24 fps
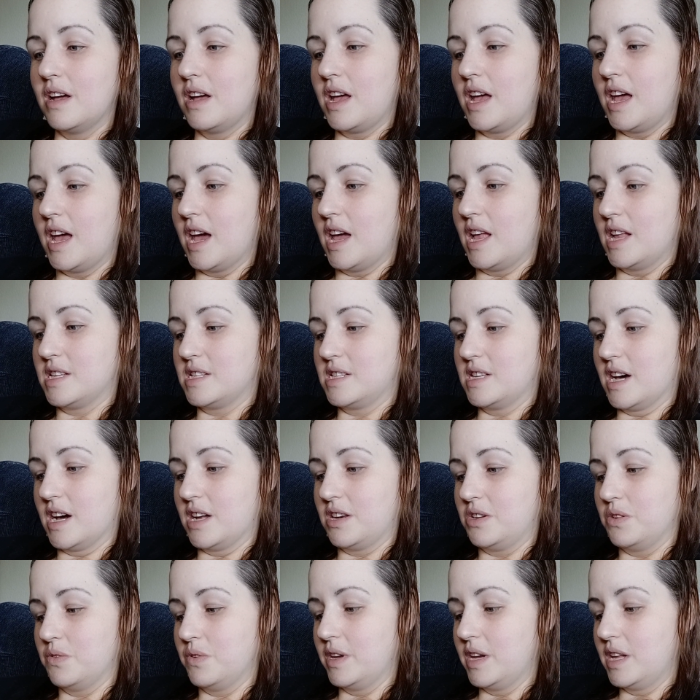and it's
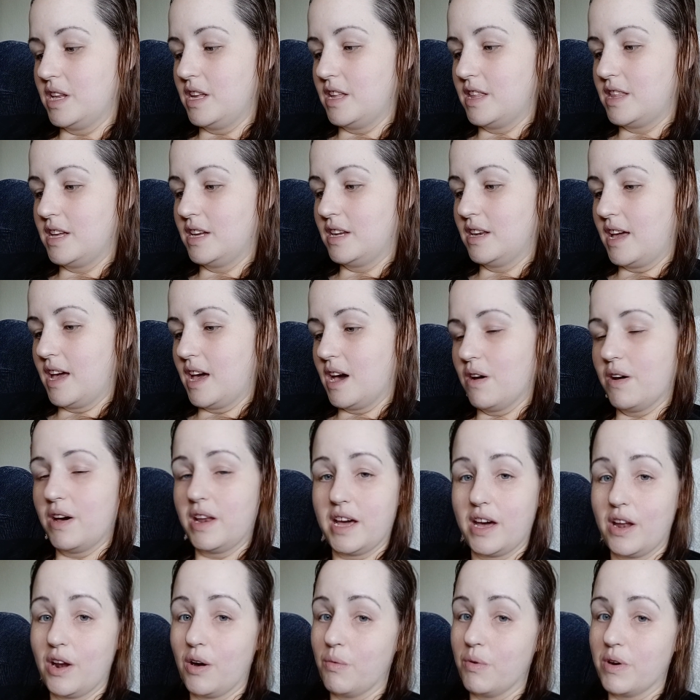not doing anything now, and
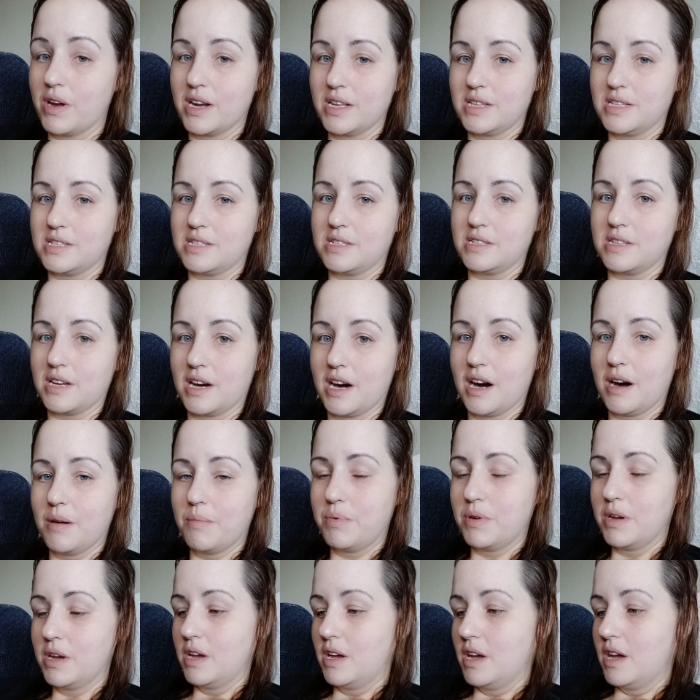I don't want it to
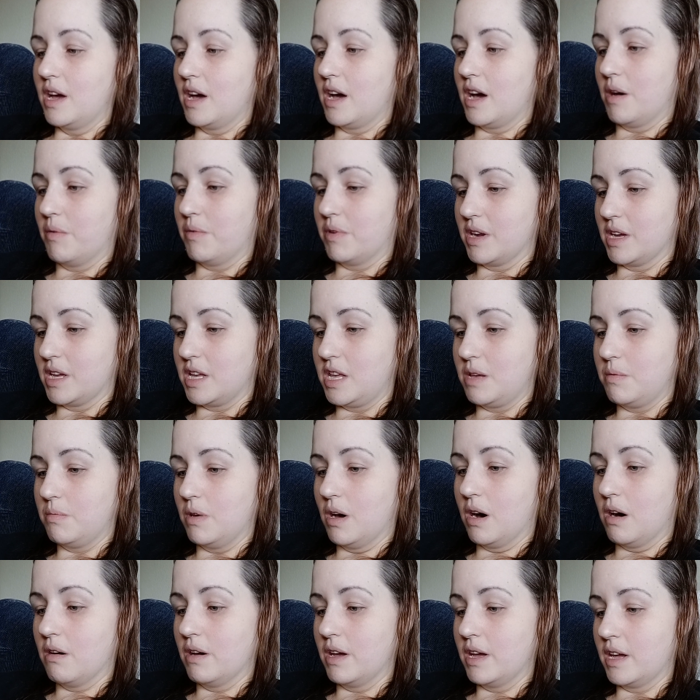stop. I want to keep
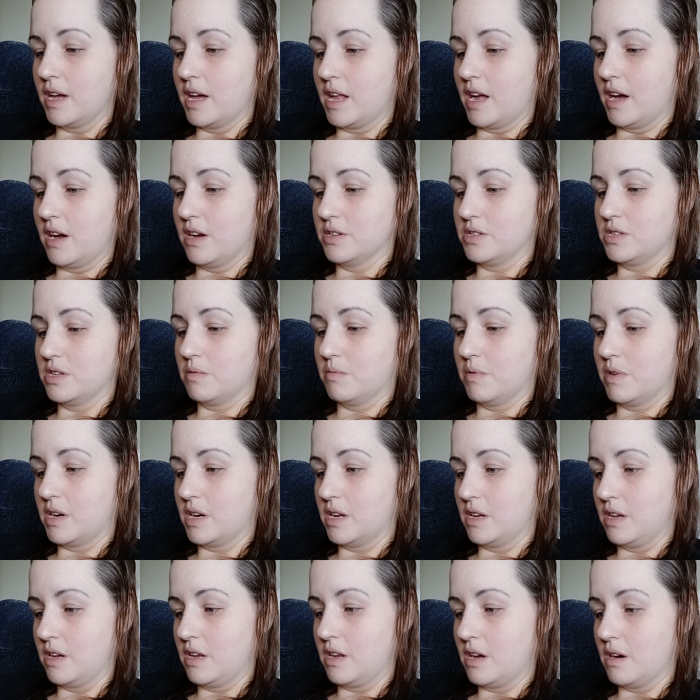going, and I also want
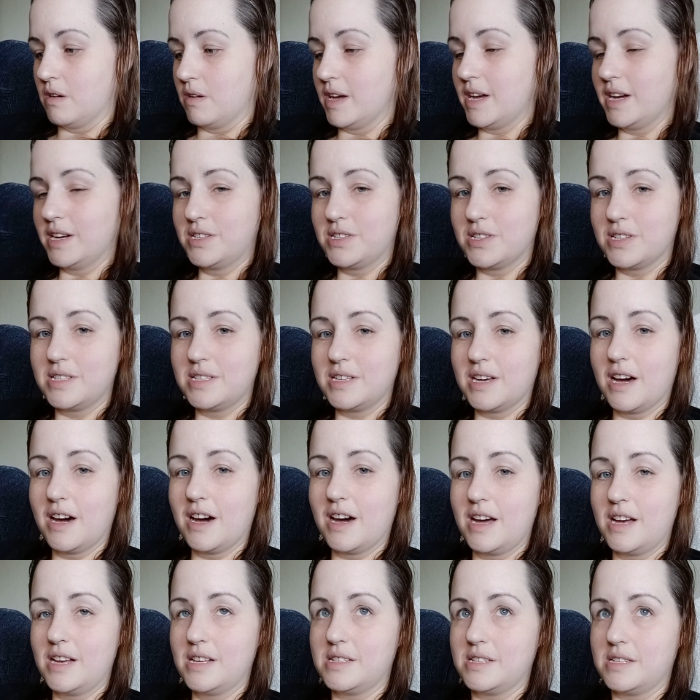to,
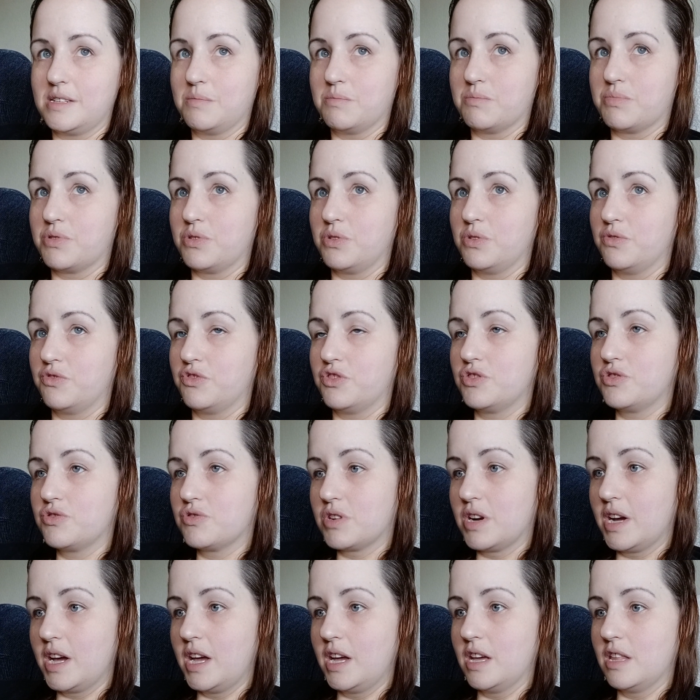exercise and improve
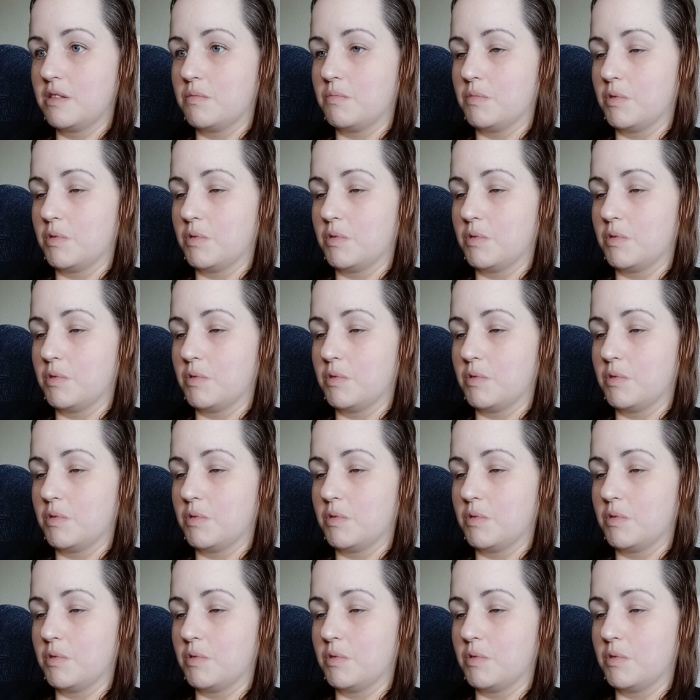strength,